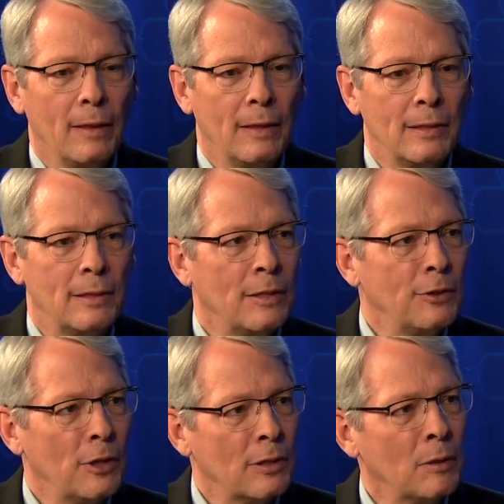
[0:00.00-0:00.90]
this isn't
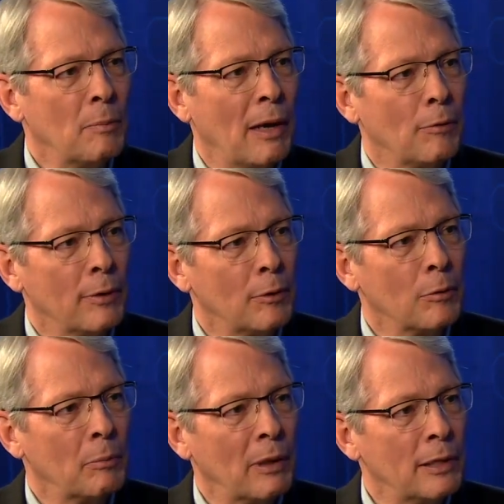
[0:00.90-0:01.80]
just about renal
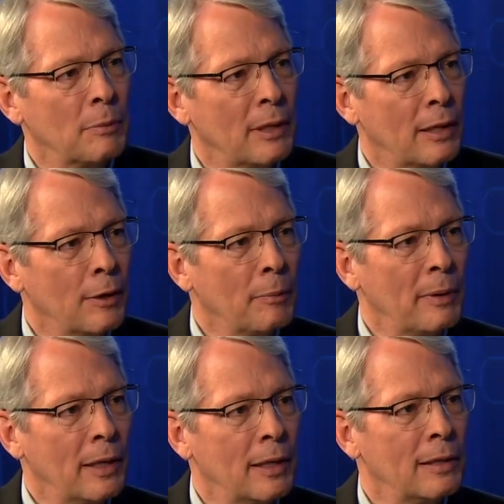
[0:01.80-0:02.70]
replacement
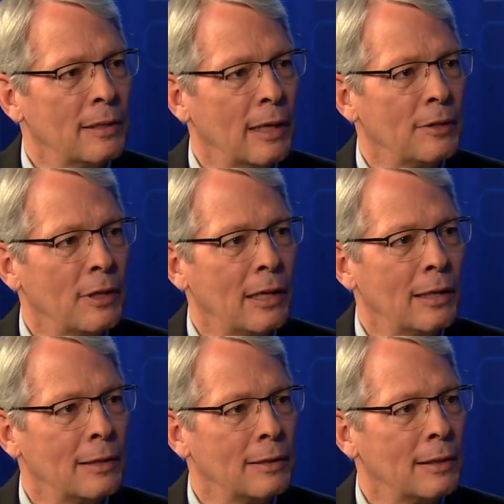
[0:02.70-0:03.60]
therapy at end-stage kidney
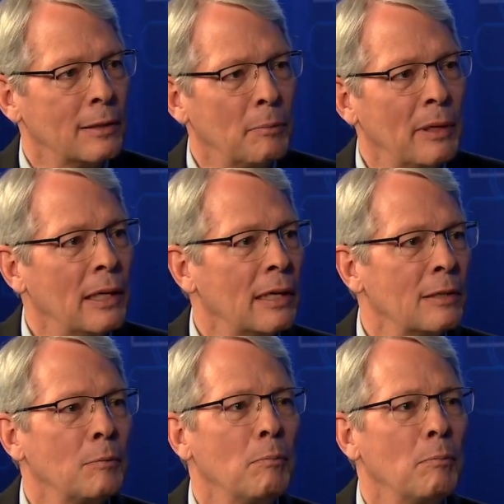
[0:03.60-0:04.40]
disease. It begins